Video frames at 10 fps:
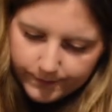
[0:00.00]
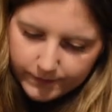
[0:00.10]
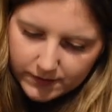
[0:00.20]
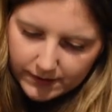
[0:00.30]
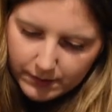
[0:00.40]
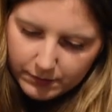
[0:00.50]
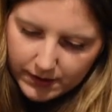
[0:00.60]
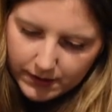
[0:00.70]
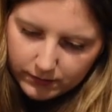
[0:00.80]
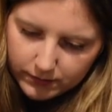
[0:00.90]
Does anybody
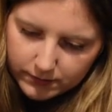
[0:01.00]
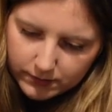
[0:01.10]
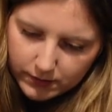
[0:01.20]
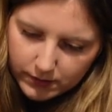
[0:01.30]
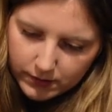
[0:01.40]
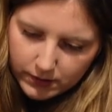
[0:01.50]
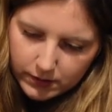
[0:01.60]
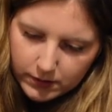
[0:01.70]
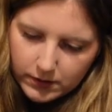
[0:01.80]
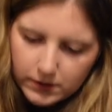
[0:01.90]
else
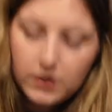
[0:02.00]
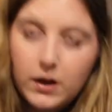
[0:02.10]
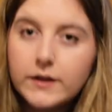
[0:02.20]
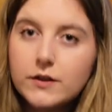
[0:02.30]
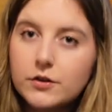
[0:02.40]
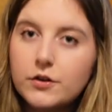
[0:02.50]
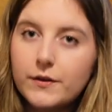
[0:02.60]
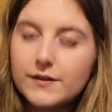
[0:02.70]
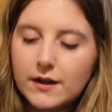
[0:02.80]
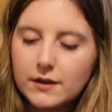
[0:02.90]
like to know
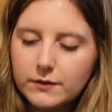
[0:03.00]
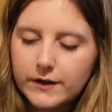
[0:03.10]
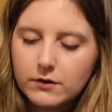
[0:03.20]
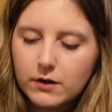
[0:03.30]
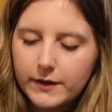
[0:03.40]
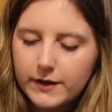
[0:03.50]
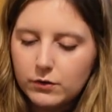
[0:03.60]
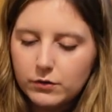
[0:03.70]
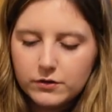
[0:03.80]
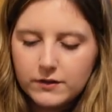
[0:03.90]
exactly what they're growing,
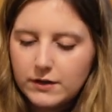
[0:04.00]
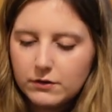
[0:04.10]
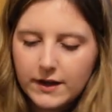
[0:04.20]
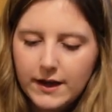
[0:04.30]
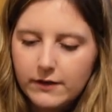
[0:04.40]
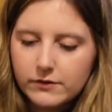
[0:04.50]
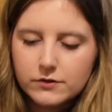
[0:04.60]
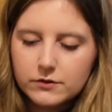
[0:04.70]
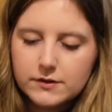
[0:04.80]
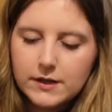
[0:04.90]
or do they not care as
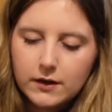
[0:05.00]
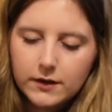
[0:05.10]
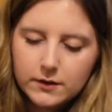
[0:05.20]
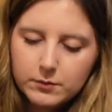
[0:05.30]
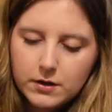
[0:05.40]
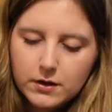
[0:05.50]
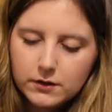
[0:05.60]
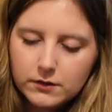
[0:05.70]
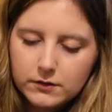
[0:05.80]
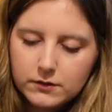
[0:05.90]
long as they like the
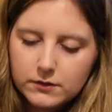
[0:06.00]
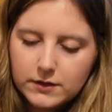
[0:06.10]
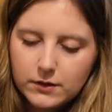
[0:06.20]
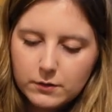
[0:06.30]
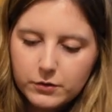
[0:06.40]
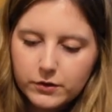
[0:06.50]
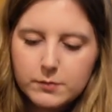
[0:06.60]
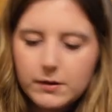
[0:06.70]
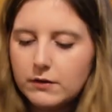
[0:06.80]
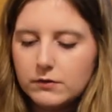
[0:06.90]
plant? They're not bothered
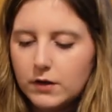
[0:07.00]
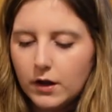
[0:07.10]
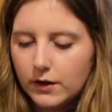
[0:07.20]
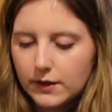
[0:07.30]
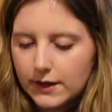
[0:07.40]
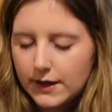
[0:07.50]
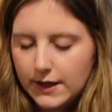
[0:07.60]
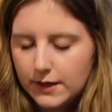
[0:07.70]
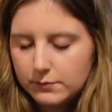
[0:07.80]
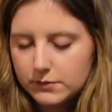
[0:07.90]
about learning the
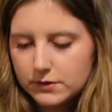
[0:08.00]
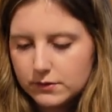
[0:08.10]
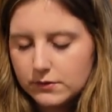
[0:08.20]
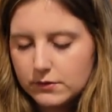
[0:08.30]
names and